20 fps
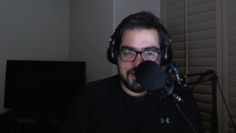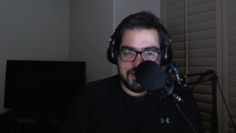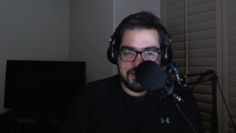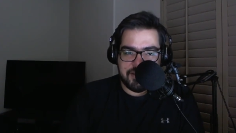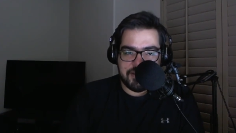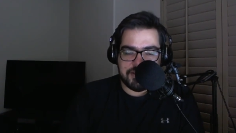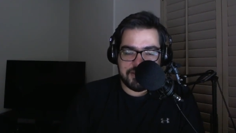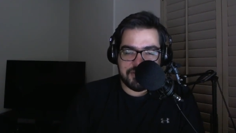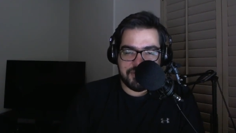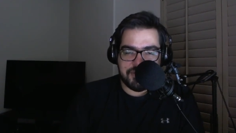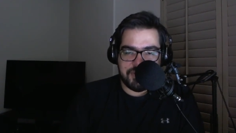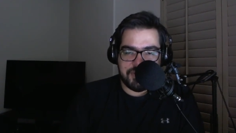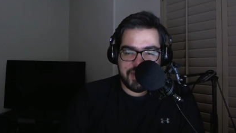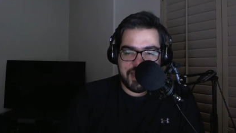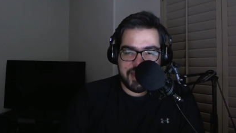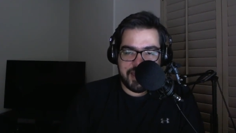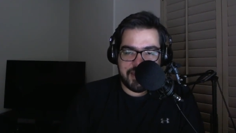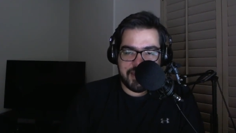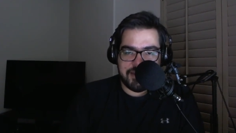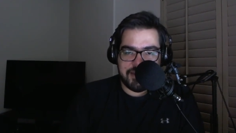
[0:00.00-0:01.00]
This school
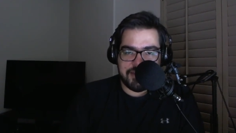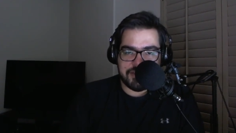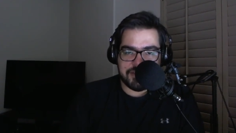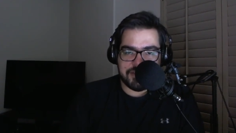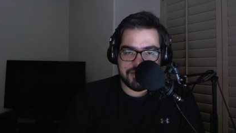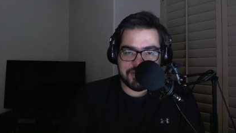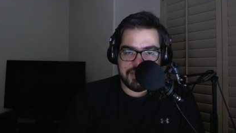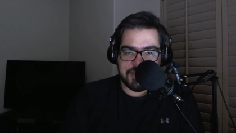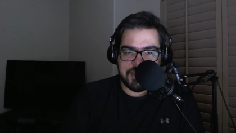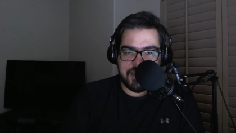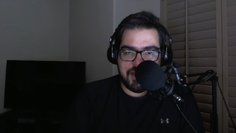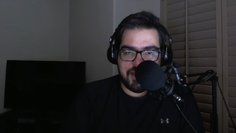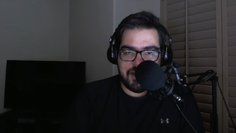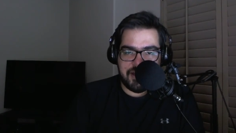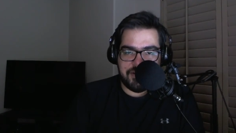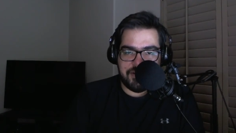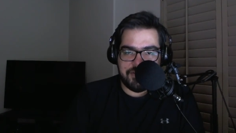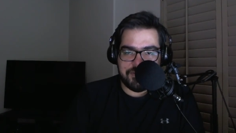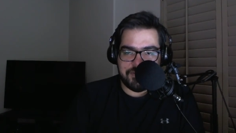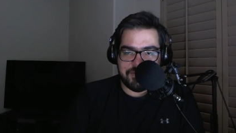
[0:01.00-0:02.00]
had a history
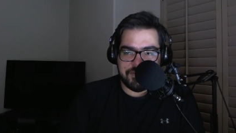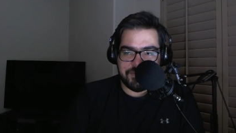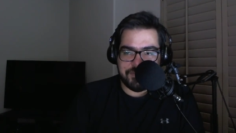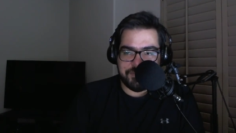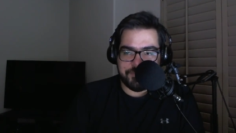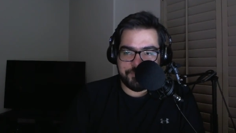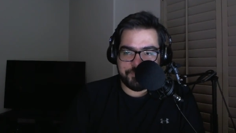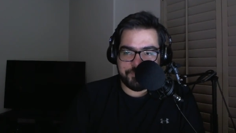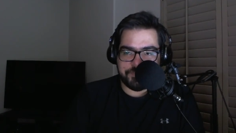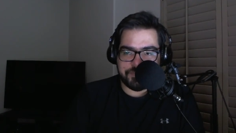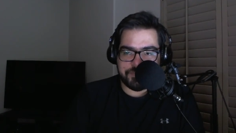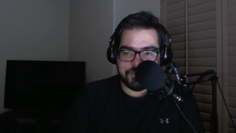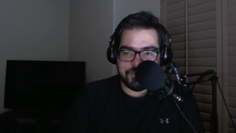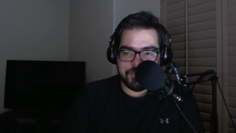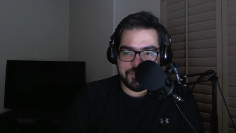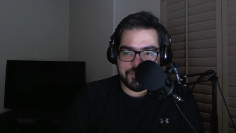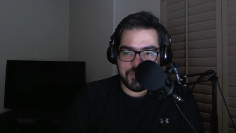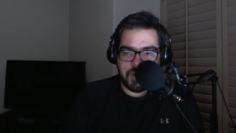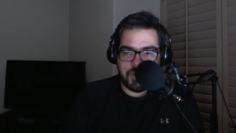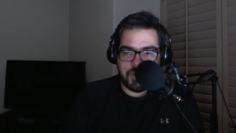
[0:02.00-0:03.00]
of
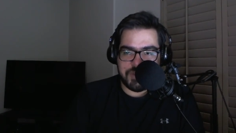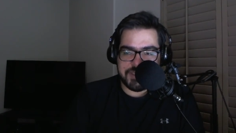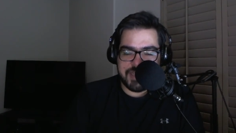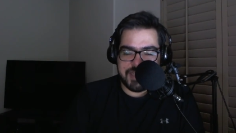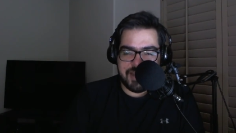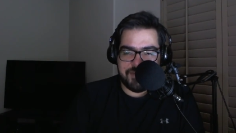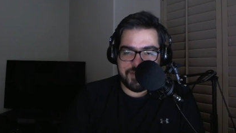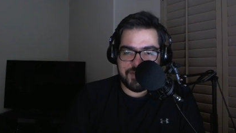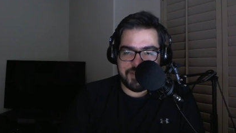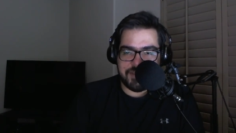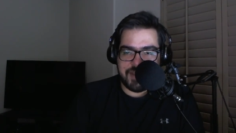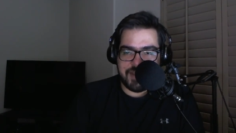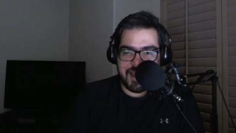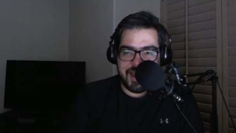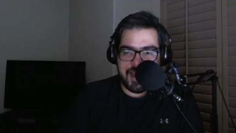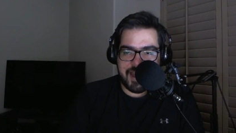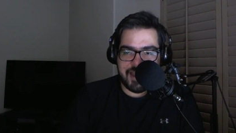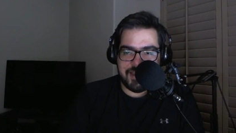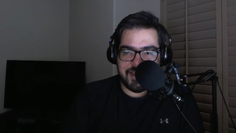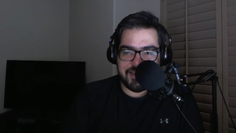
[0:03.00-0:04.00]
always having the
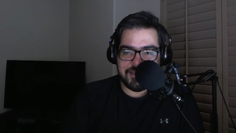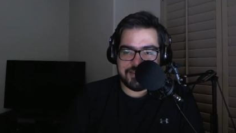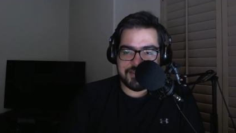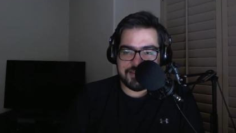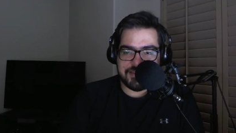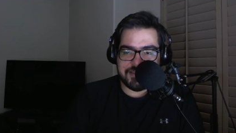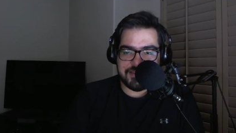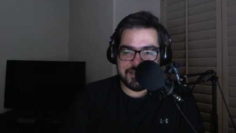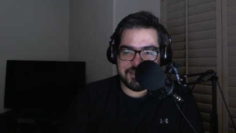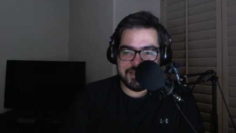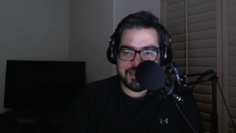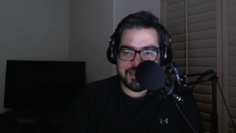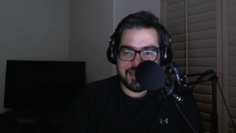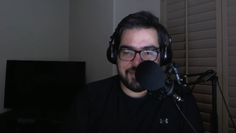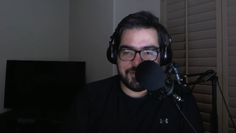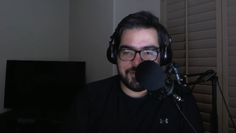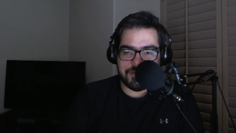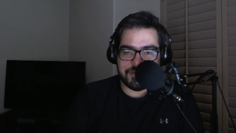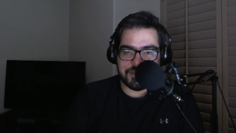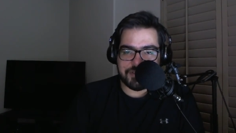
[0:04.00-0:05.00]
highest
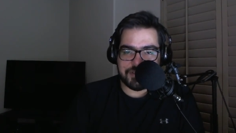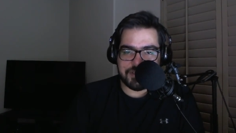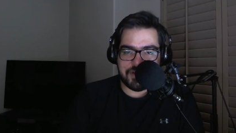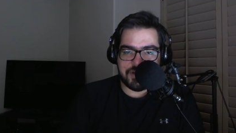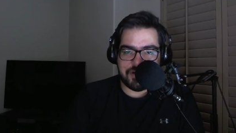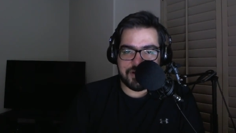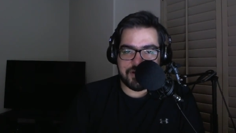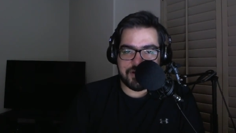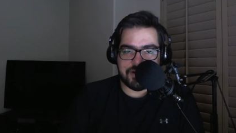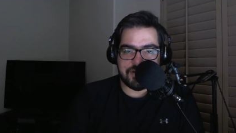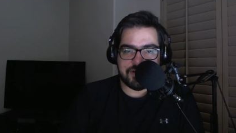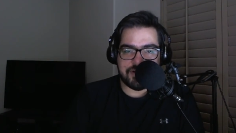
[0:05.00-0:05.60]
level star